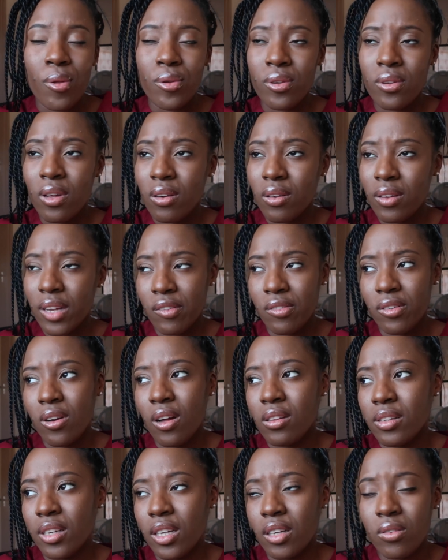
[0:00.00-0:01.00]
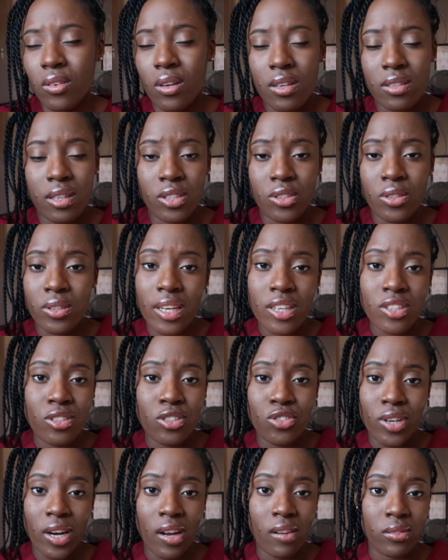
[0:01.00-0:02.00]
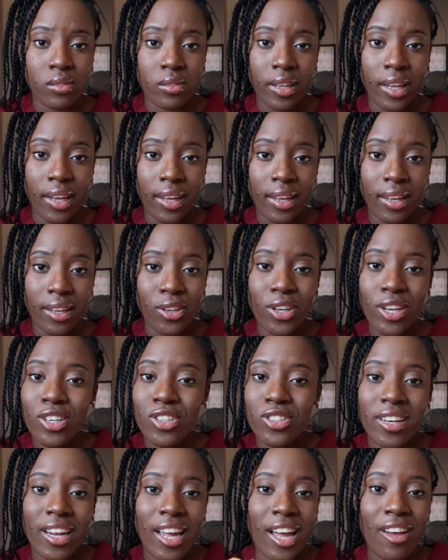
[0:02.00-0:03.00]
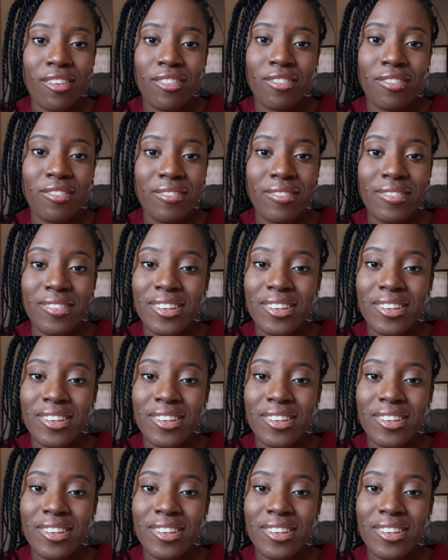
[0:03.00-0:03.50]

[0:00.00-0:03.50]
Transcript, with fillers: not every holiday of course like you guys should travel hey you guys should have